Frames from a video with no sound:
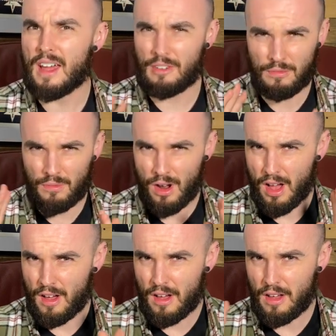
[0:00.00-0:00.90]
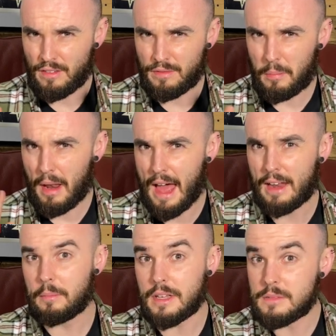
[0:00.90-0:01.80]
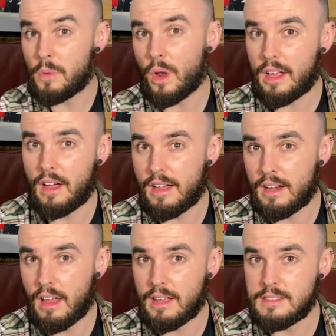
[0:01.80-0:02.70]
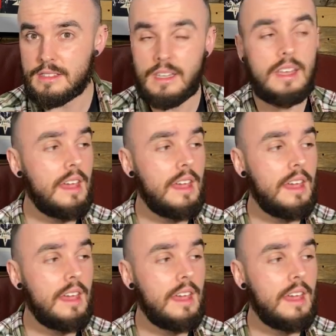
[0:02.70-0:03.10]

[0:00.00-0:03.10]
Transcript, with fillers: I have a rough plan, but it's more like guidelines.